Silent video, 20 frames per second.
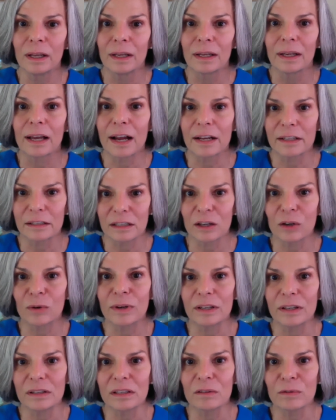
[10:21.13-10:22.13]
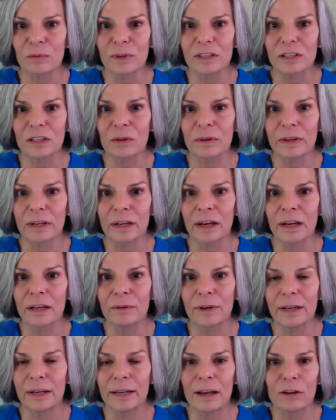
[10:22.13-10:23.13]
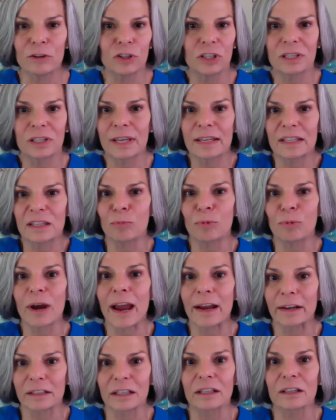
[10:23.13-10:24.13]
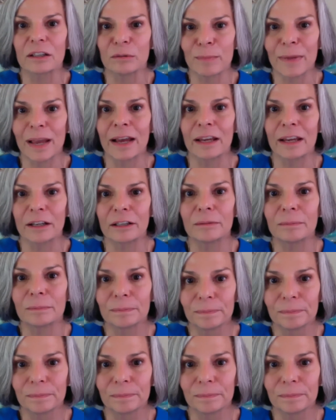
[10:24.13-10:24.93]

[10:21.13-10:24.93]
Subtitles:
consequence of what's going on right now, just as a practical matter.